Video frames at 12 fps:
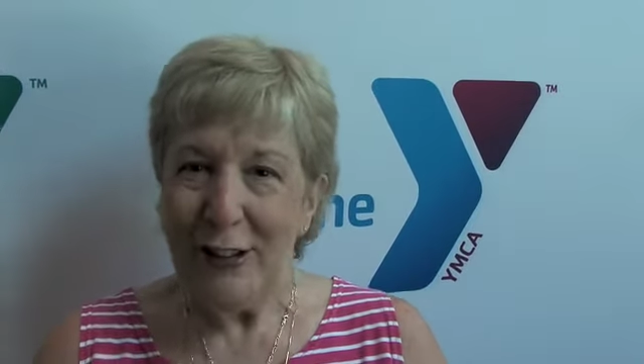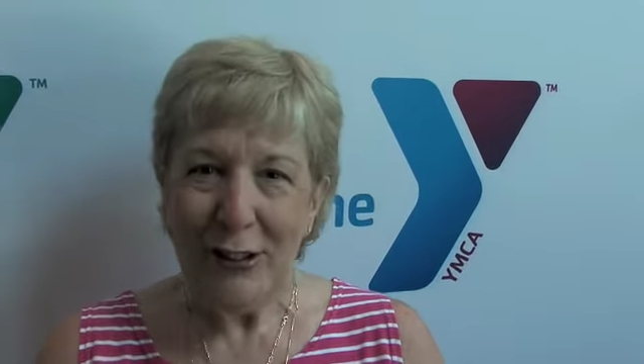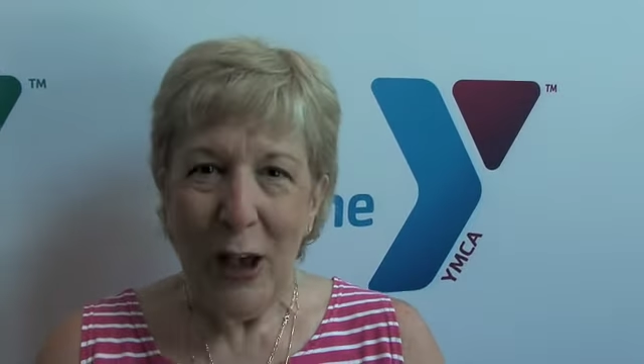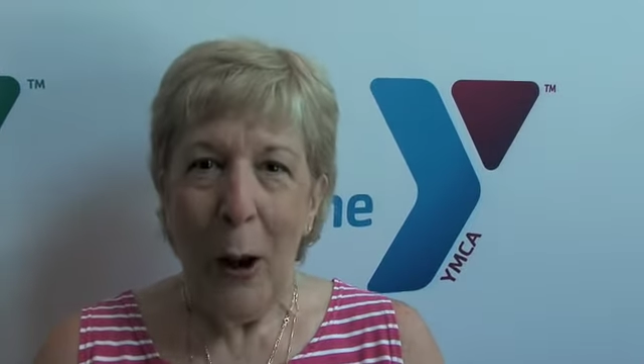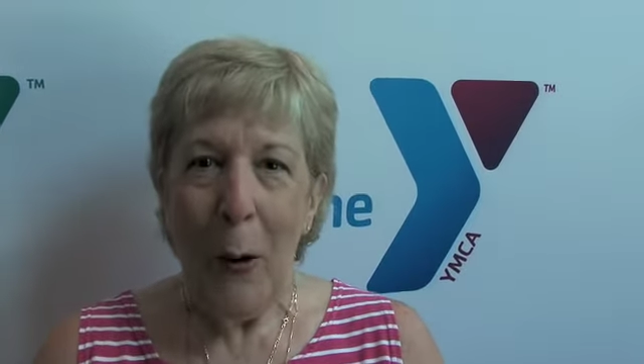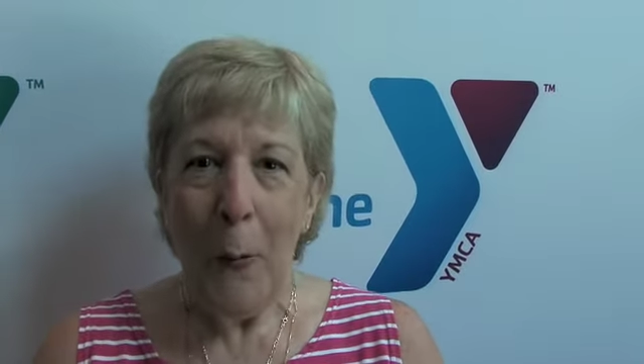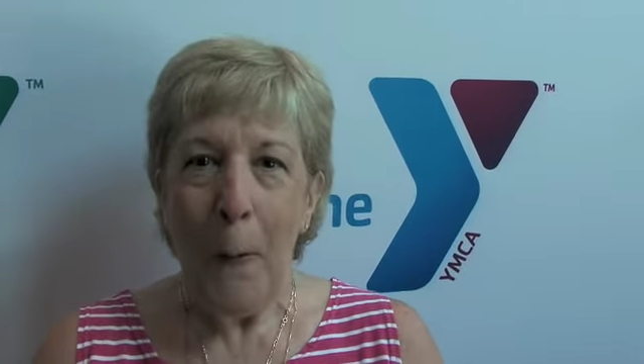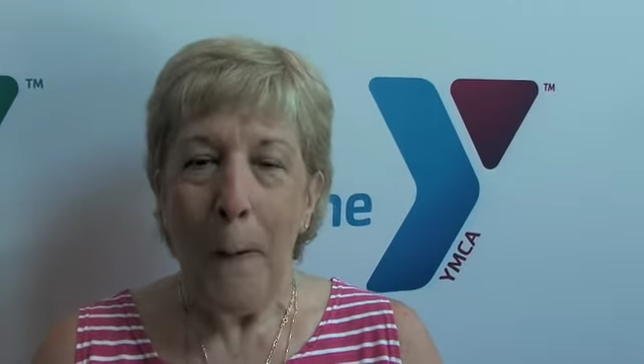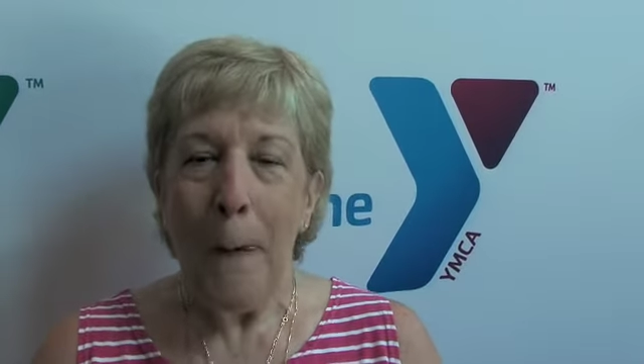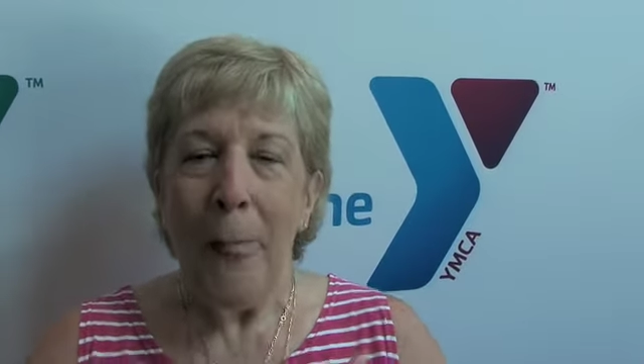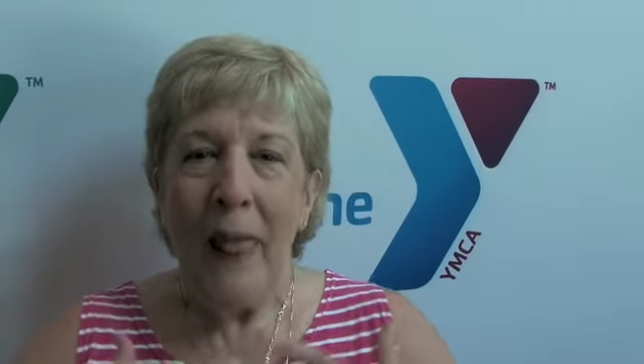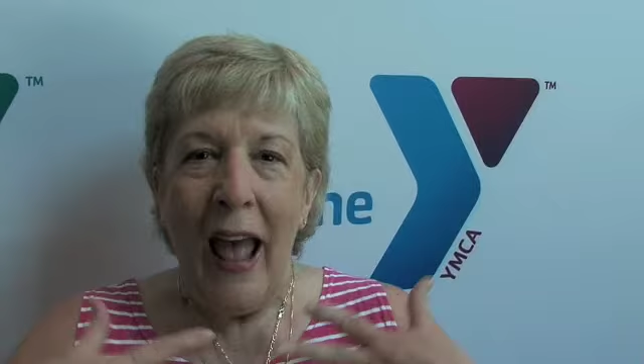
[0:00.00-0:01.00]
So
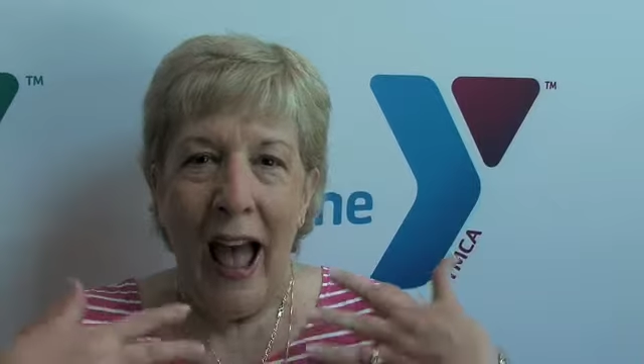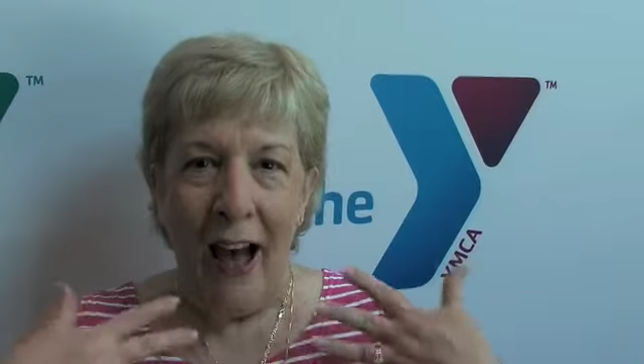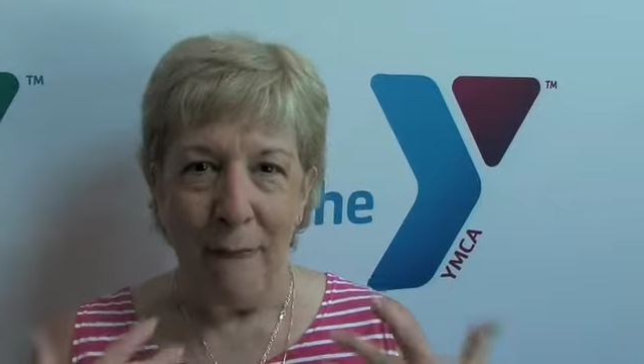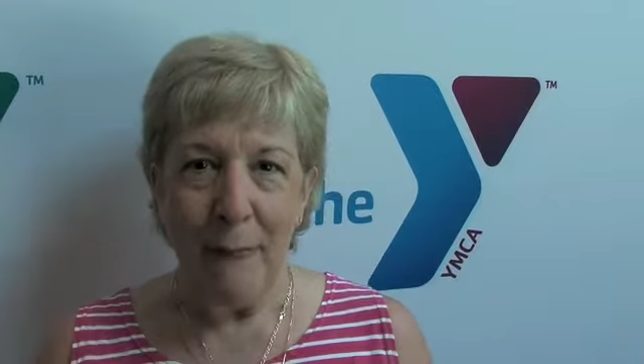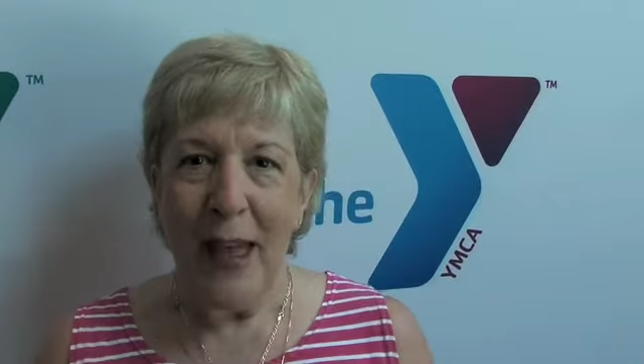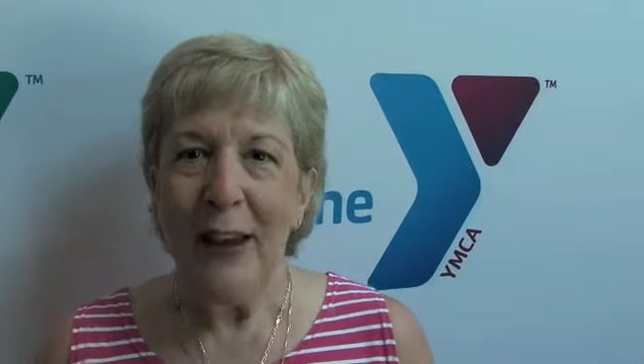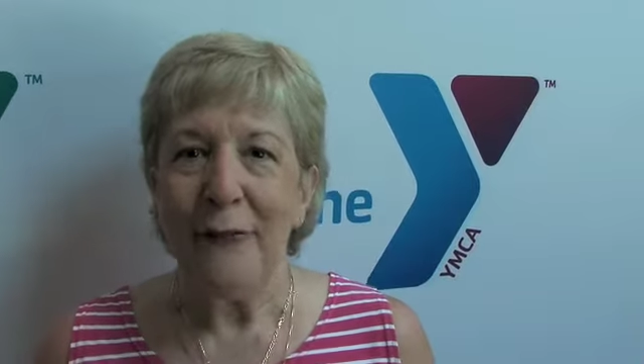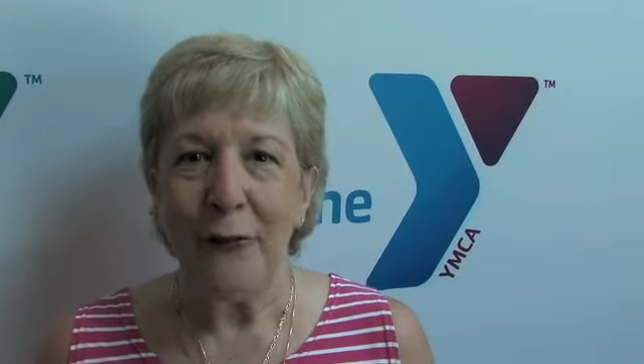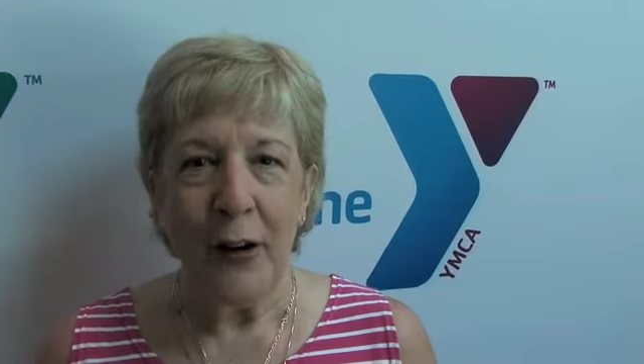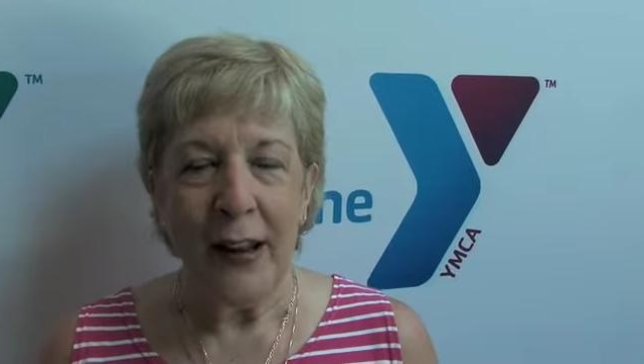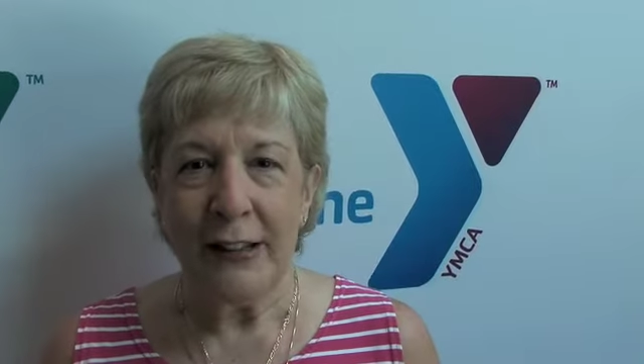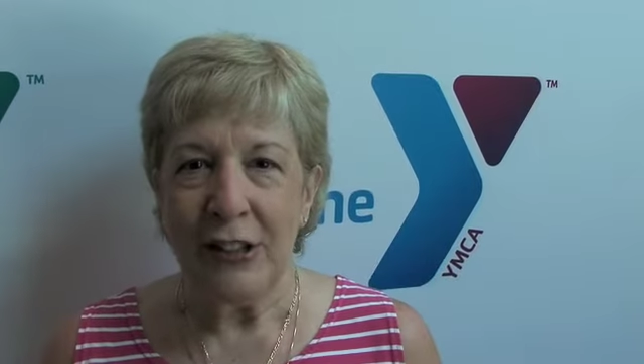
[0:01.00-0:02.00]
I've made
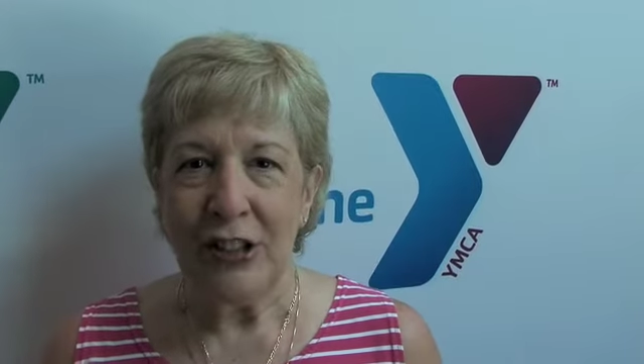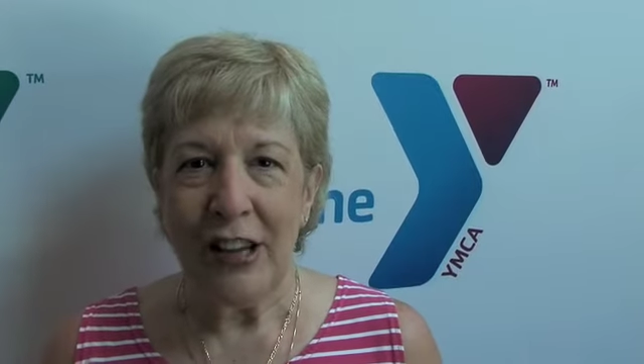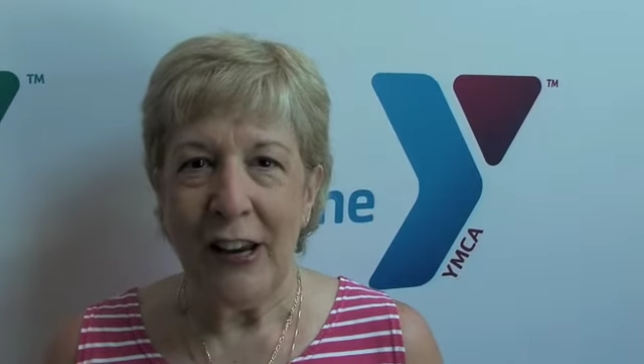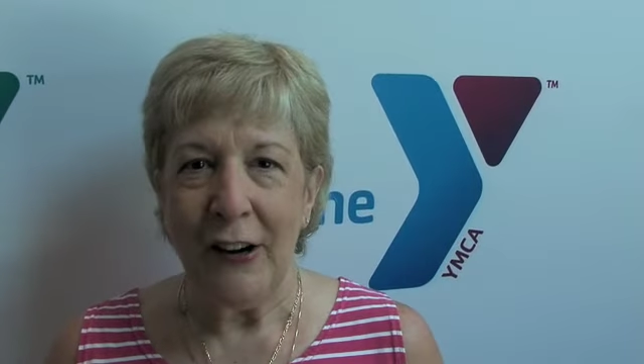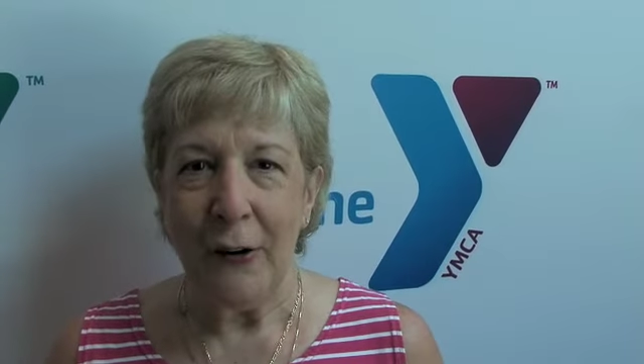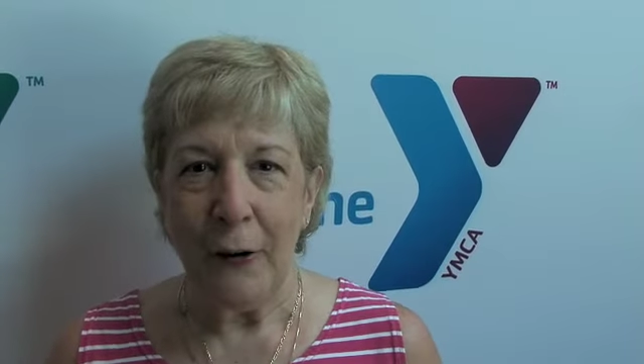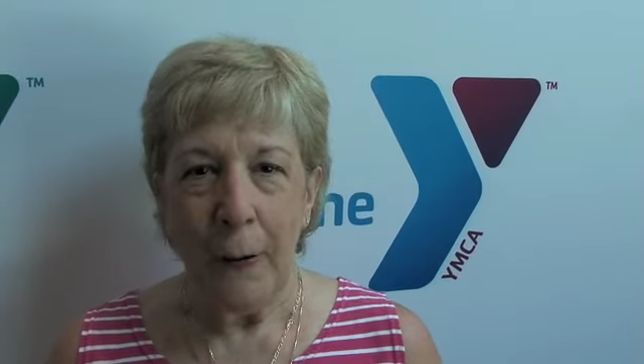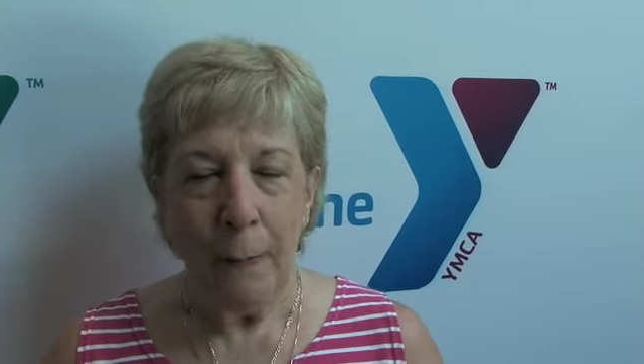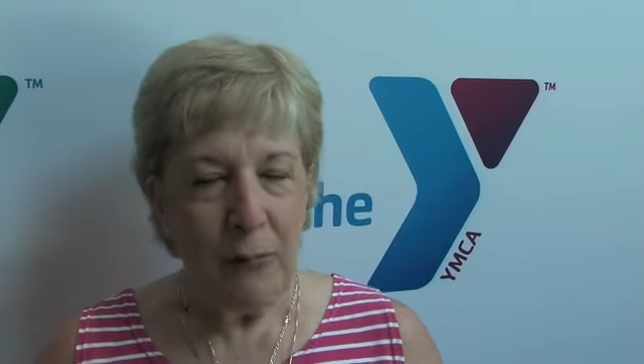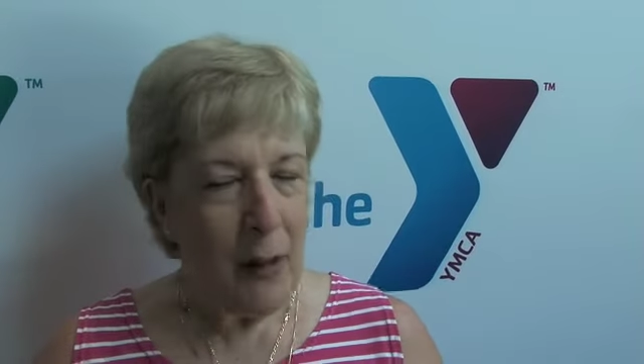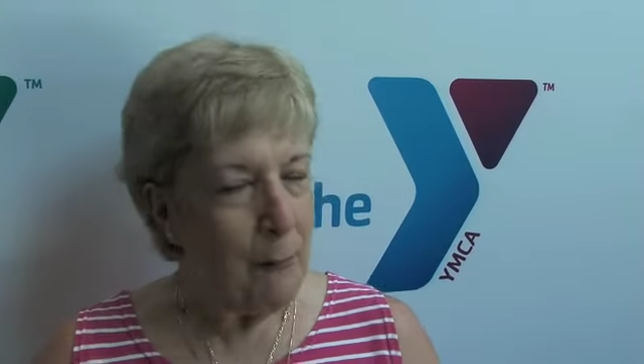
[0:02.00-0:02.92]
friends here.